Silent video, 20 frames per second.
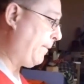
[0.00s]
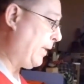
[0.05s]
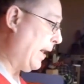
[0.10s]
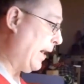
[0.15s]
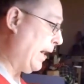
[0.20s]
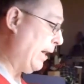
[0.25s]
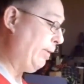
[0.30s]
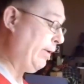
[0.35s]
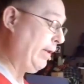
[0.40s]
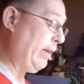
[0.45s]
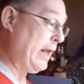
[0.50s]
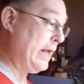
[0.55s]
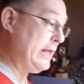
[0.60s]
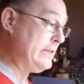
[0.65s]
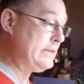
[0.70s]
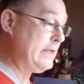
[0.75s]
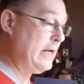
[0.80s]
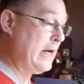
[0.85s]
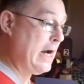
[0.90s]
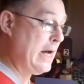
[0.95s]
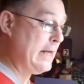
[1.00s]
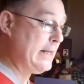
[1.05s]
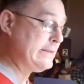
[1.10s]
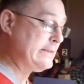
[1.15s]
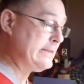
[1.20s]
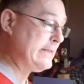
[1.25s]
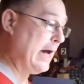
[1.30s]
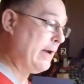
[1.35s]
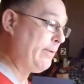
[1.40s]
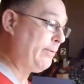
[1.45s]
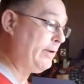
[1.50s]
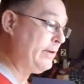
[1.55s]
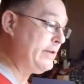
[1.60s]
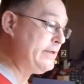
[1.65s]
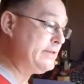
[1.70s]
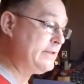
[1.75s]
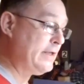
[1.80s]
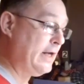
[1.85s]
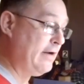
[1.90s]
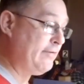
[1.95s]
And I realize, yeah, that's not
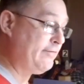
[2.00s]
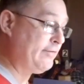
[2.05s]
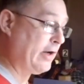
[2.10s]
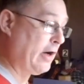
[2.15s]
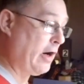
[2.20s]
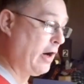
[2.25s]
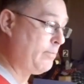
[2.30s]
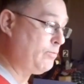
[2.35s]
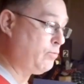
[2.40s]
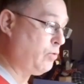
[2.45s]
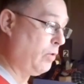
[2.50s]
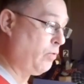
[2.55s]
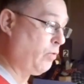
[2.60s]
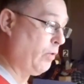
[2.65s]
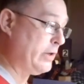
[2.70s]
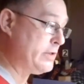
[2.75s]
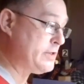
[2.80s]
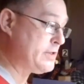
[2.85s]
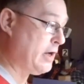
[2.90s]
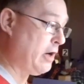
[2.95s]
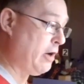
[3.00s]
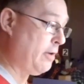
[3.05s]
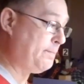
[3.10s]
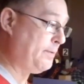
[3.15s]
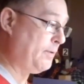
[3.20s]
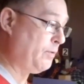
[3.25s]
really safe. The cardboard wears out.